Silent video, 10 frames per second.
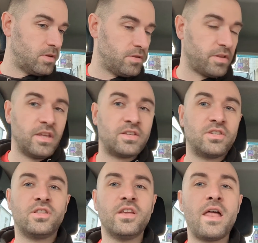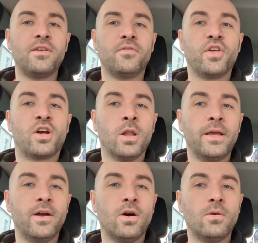think this is the end of the
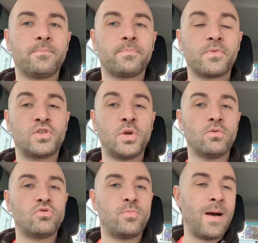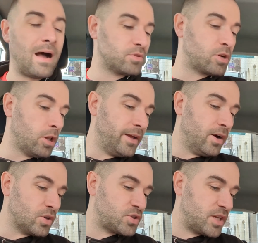Clio, the £200
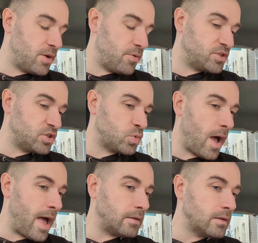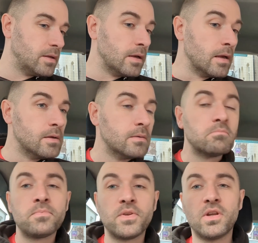Clio series as well.
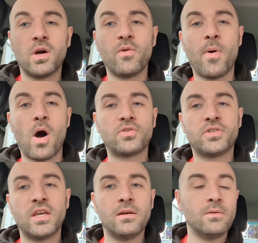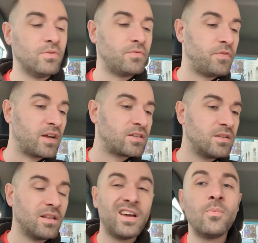You know, we've bought it, we've
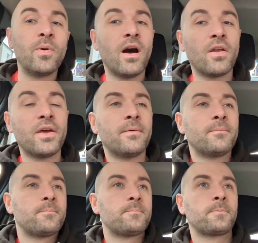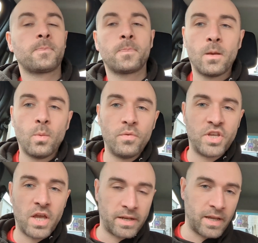fixed a little bit on it. We've
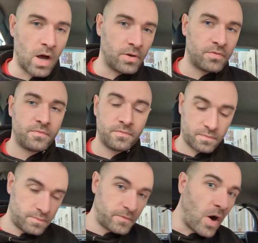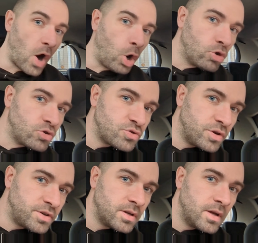taken it on a
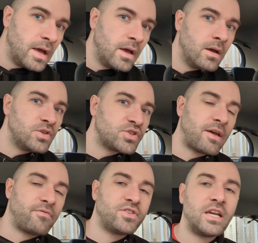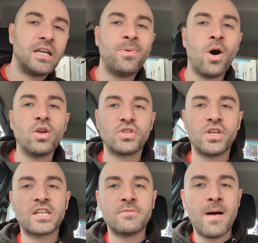
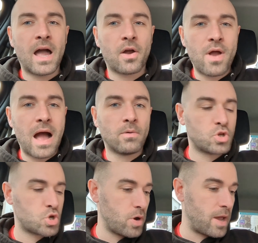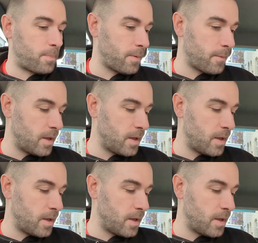417.6 mile round trip.